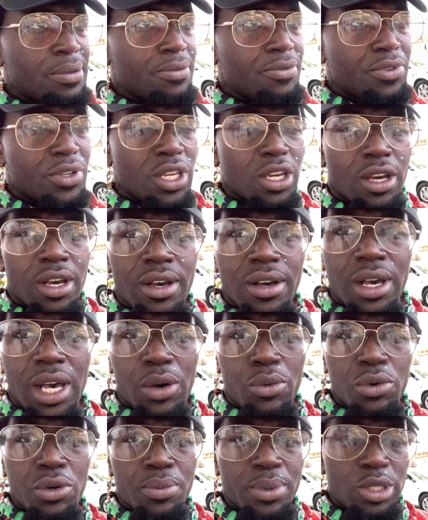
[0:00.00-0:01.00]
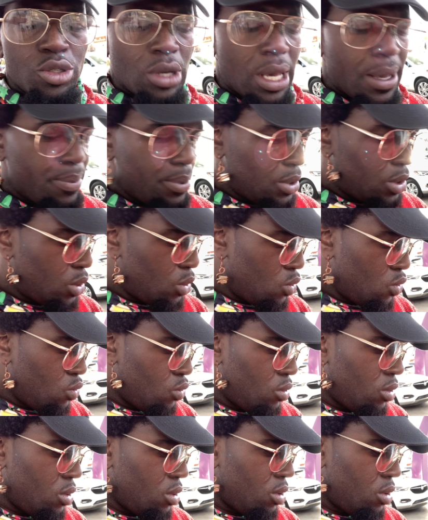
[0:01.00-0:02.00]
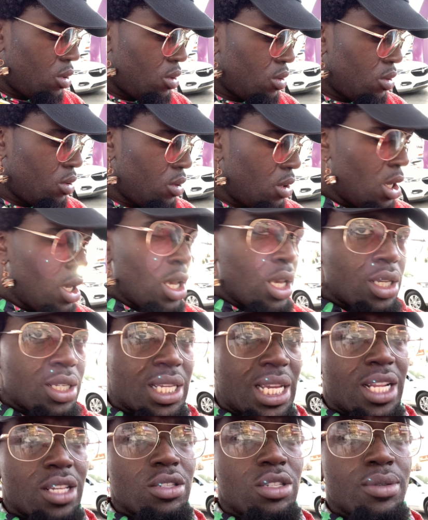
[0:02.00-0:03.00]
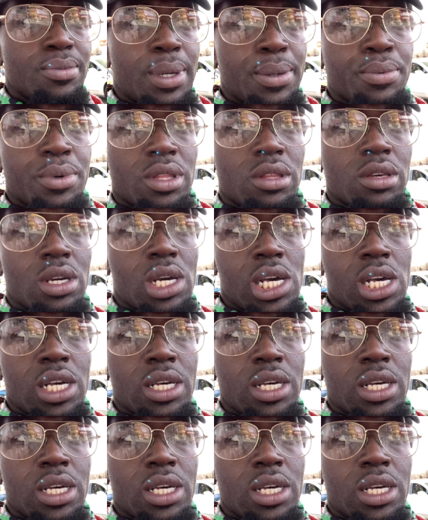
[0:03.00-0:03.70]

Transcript: video I will be dropping soon. Shout out to my brother